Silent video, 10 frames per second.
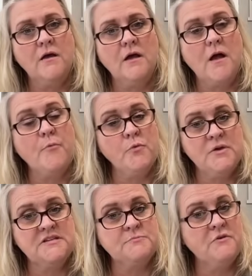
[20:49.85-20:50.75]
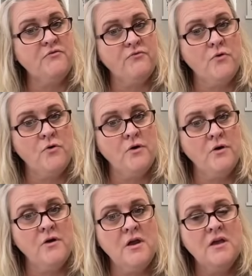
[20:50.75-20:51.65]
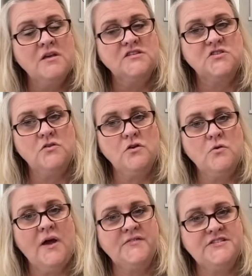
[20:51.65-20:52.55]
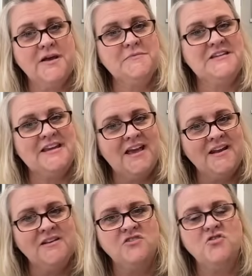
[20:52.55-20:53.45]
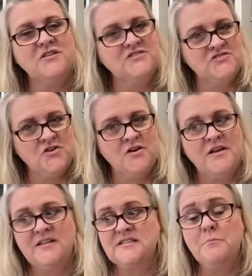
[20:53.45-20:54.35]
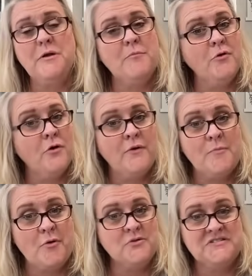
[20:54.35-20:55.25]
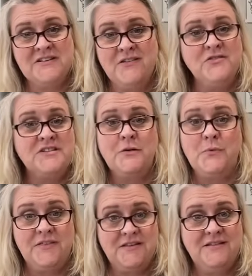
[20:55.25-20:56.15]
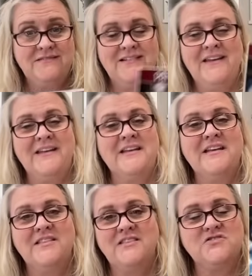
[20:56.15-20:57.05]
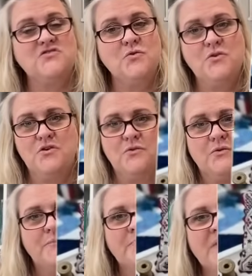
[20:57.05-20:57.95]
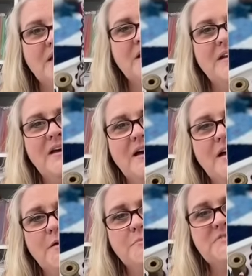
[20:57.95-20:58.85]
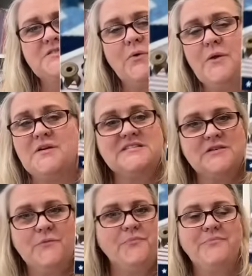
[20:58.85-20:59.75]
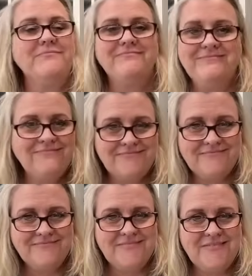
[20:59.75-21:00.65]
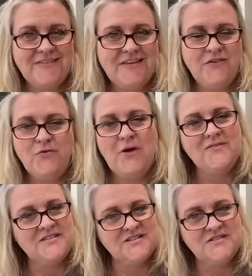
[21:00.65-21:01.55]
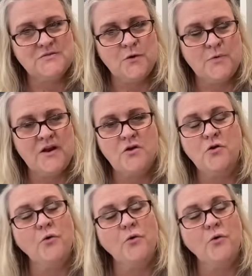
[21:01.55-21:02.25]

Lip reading: couple weeks before so that you have time to get it and you can start it. Some people are already posting, they're done with it, and it's so cute. So anyway, so if you haven't done so already, you can